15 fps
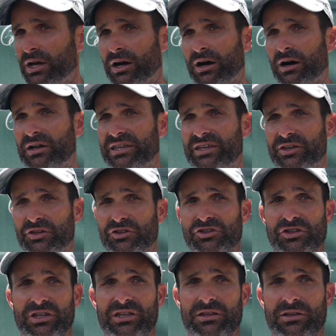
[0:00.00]
Uh, he
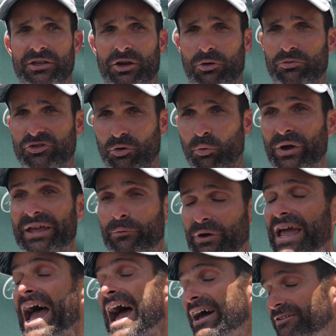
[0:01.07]
is, you know, so we, we
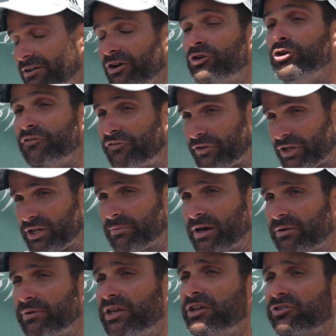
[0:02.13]
had a good feeling
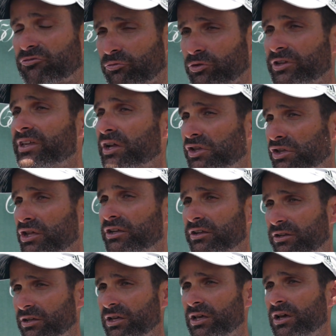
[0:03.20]
about him. He has really exceeded
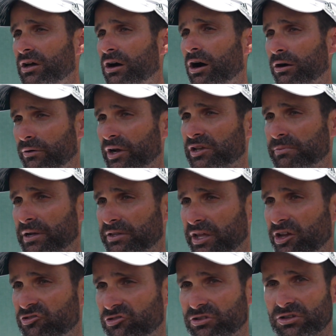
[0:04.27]
our
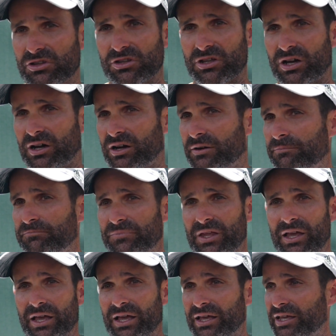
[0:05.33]
expectations. Um,
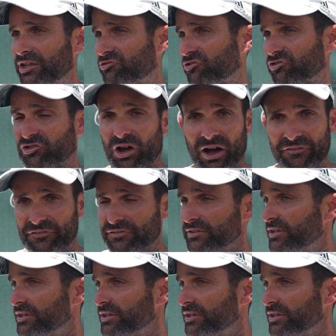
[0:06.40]
he's just tough.